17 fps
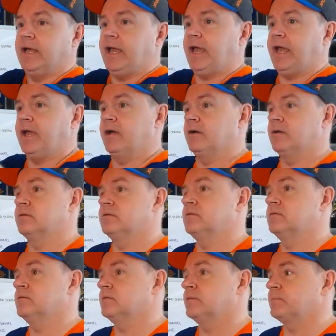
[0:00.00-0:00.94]

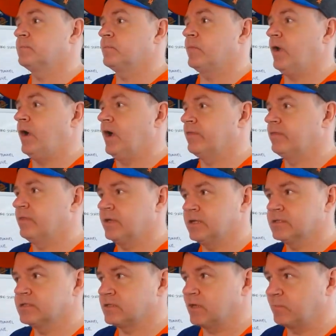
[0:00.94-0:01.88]
and i think
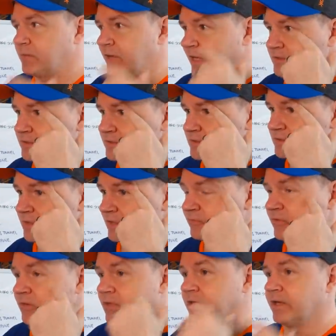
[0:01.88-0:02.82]
in some cases they
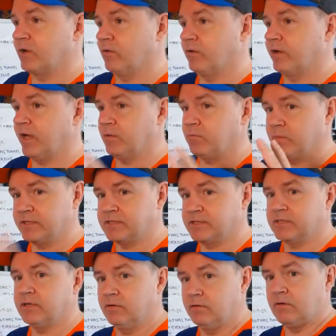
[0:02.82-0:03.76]
feel like okay my
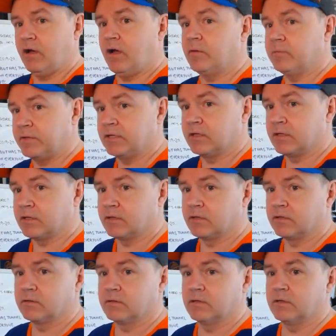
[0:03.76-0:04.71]
skill got me
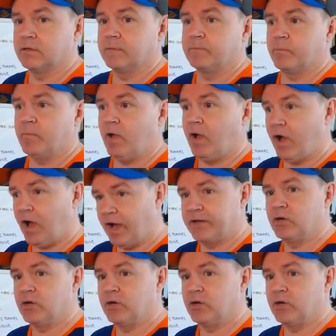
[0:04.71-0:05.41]
here i